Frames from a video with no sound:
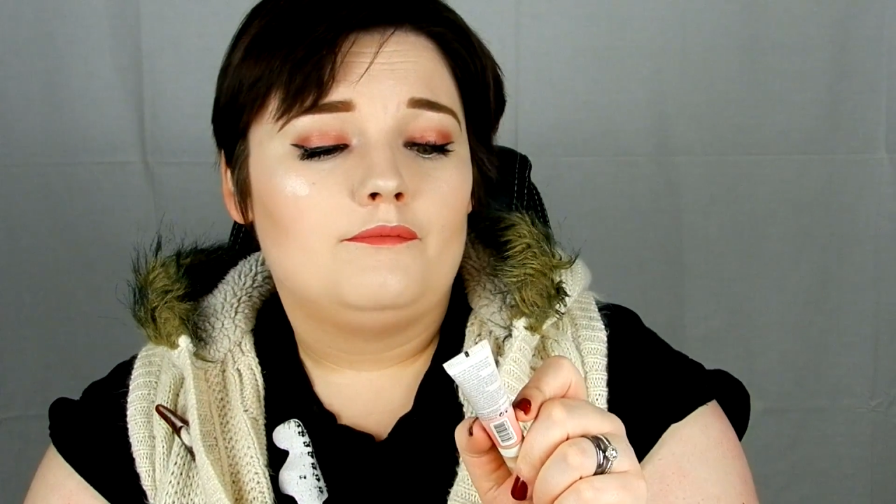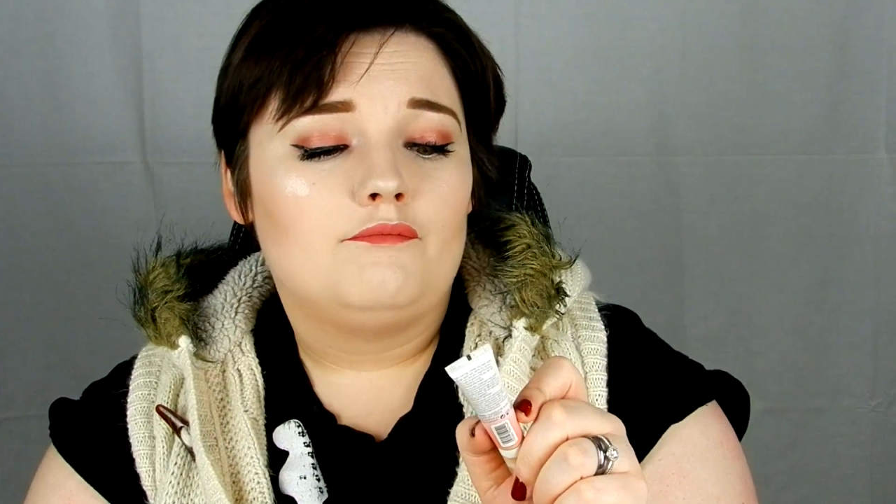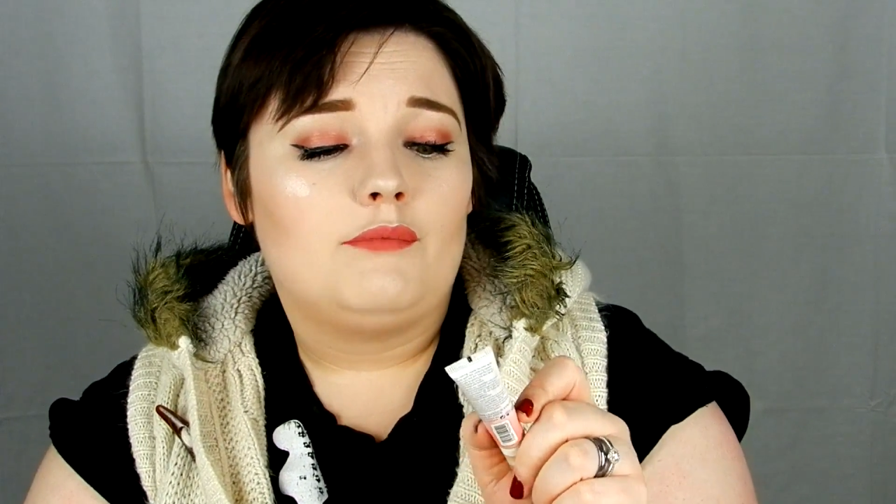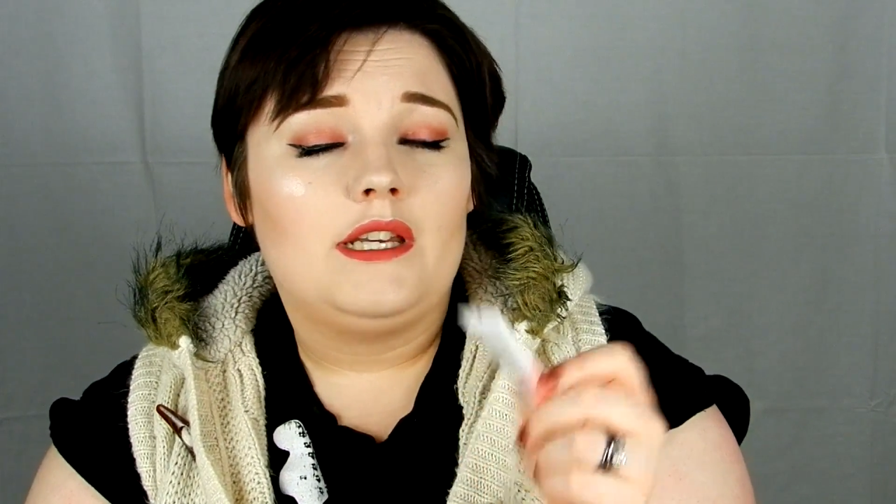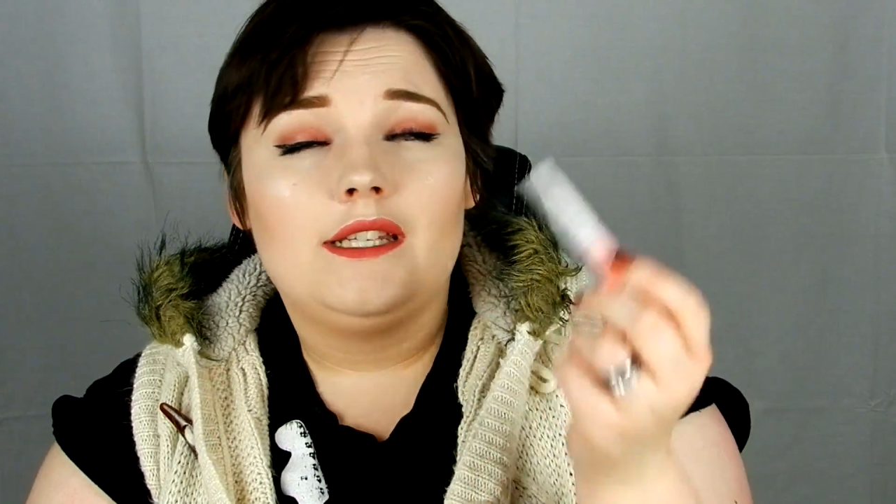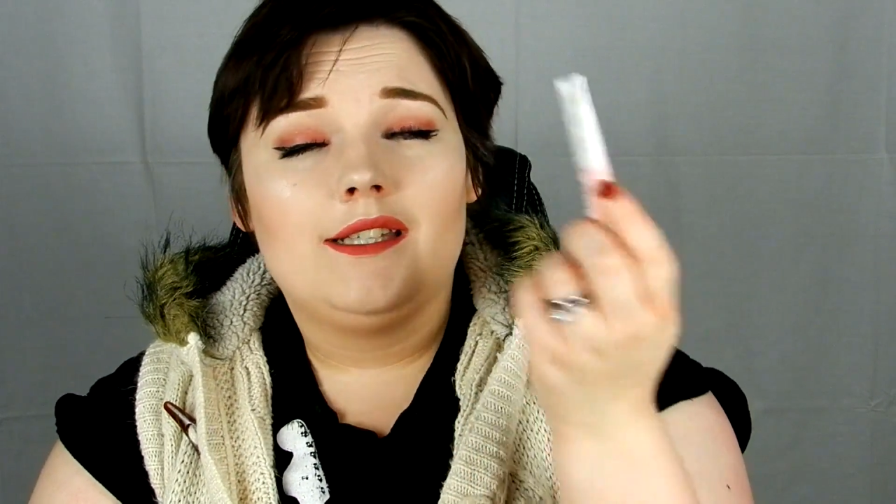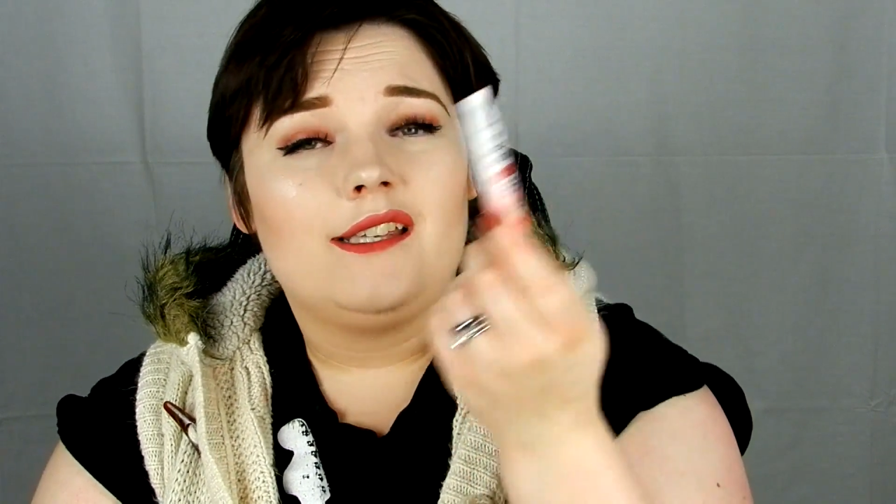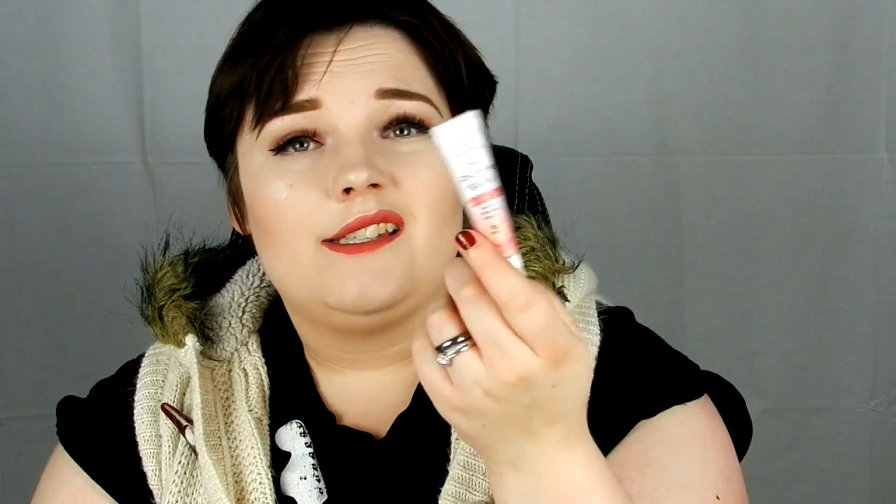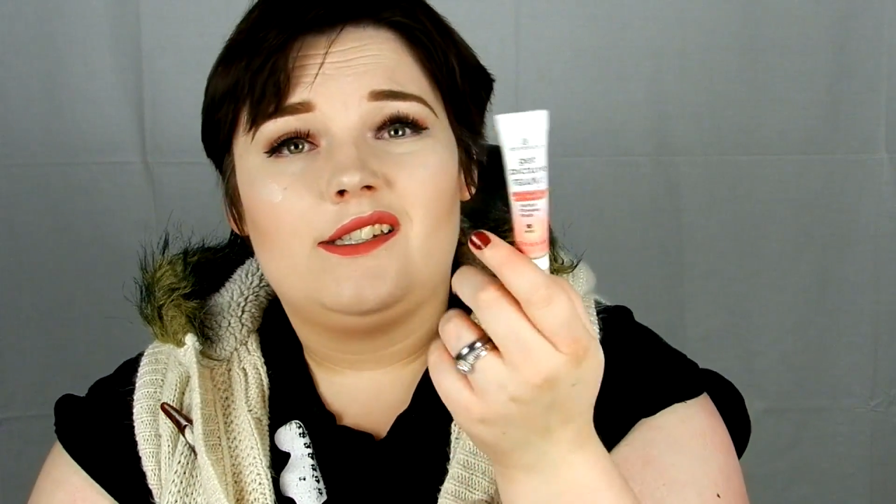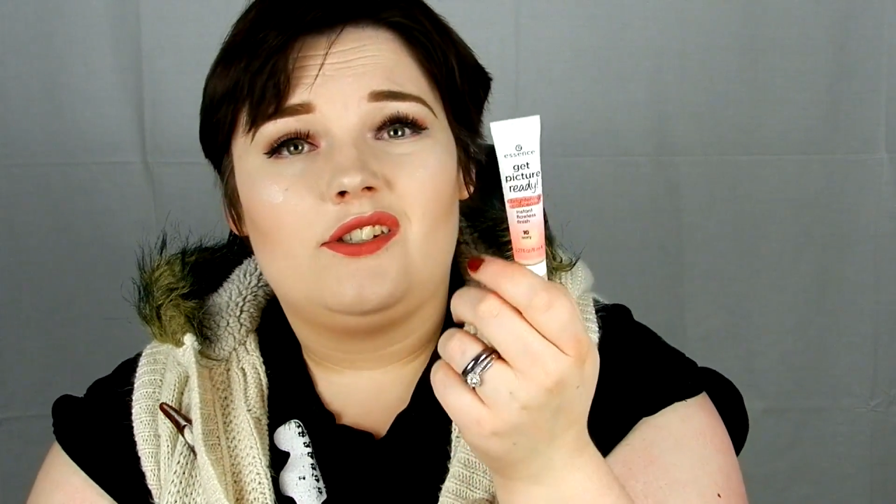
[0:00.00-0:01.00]
But it
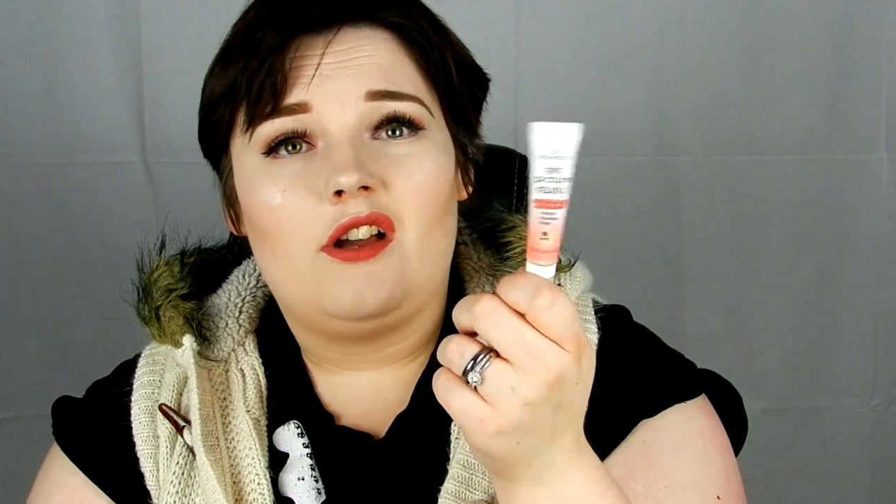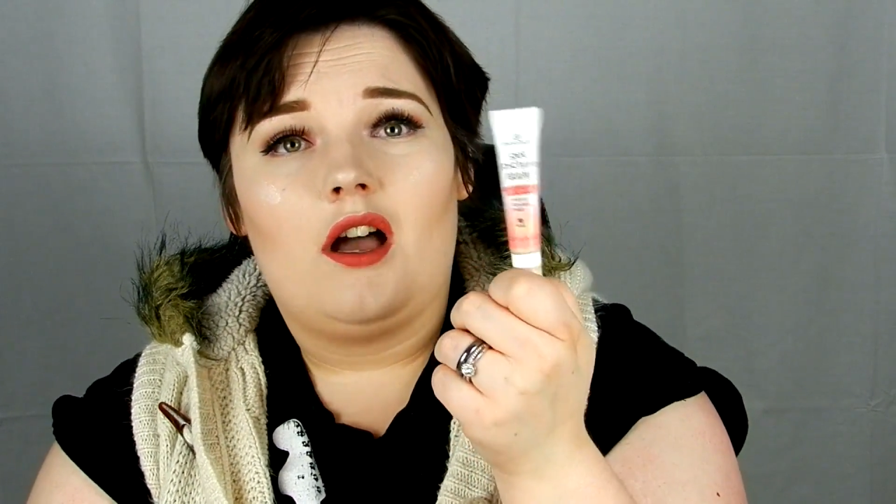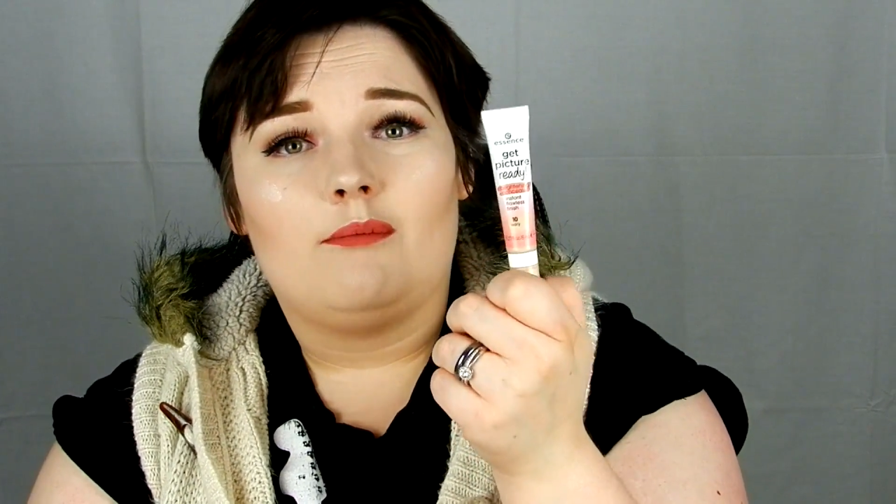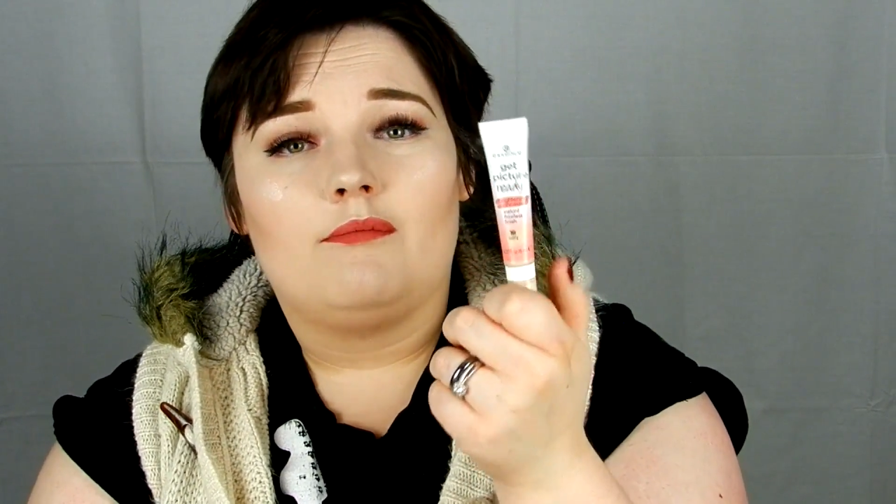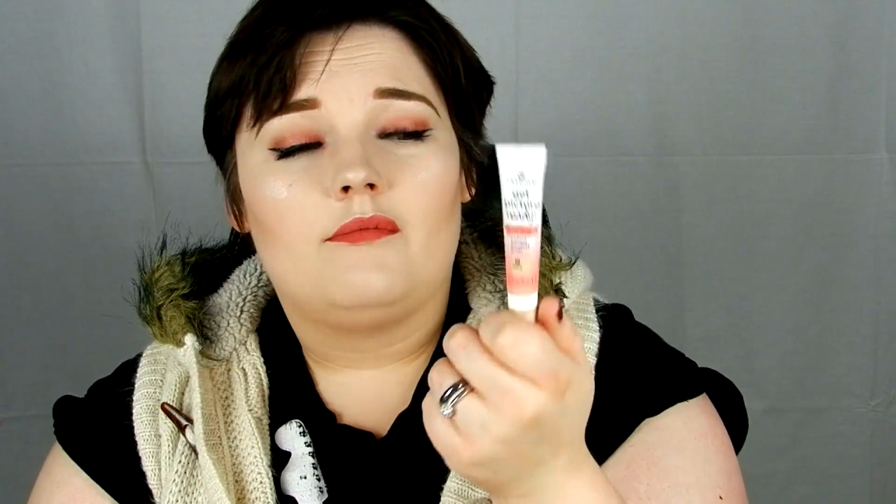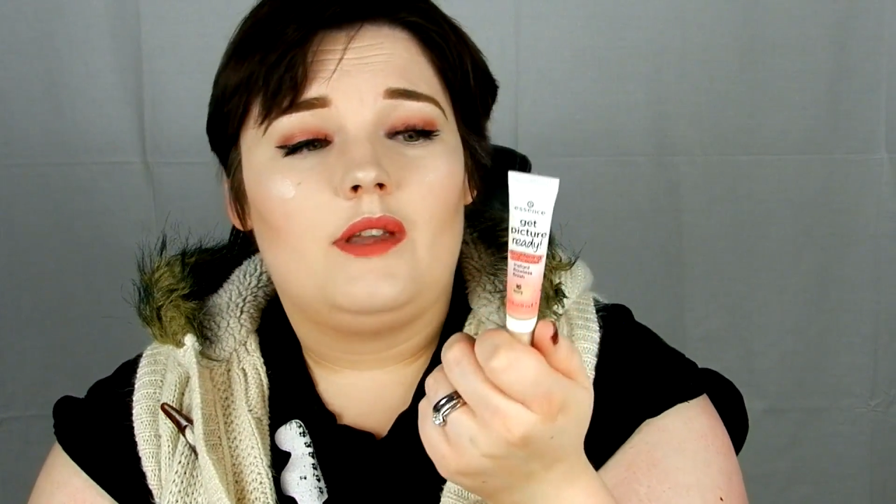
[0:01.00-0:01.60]
does its job.